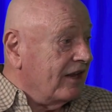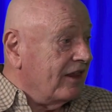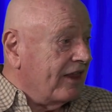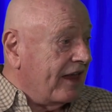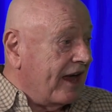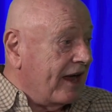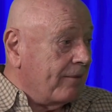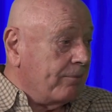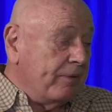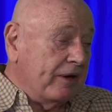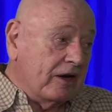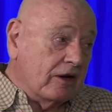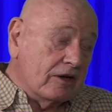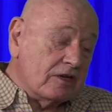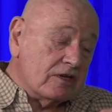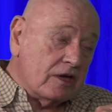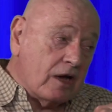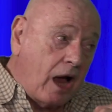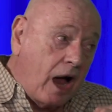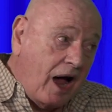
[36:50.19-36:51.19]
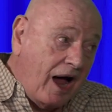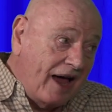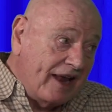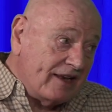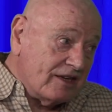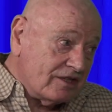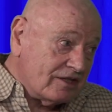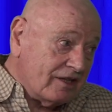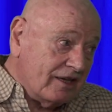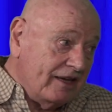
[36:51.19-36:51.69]
in that, because
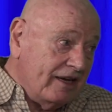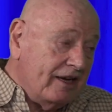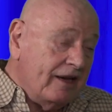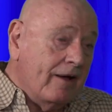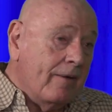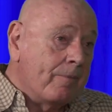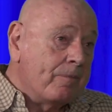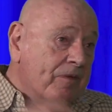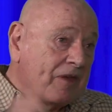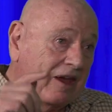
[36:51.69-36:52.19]
honestly,